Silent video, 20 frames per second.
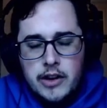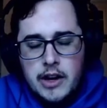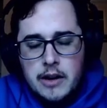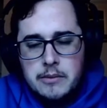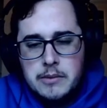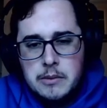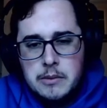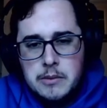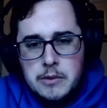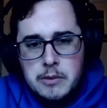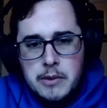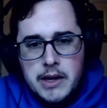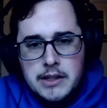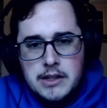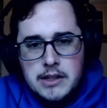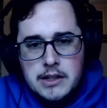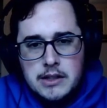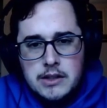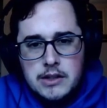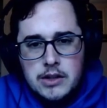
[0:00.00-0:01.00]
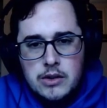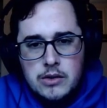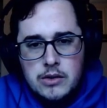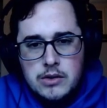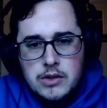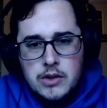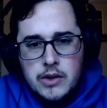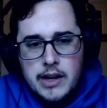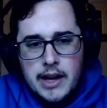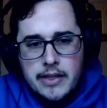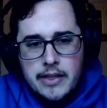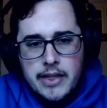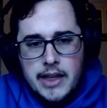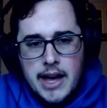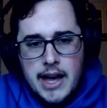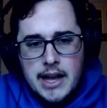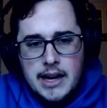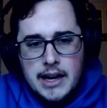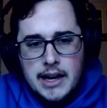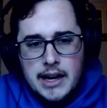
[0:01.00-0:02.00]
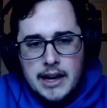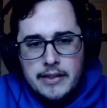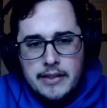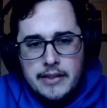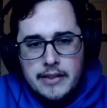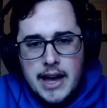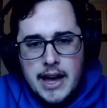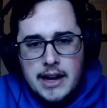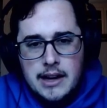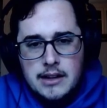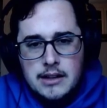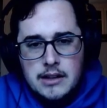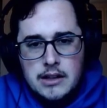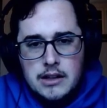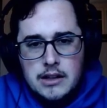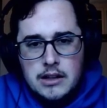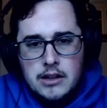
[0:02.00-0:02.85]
free up some spaces too. So I got that and I got that.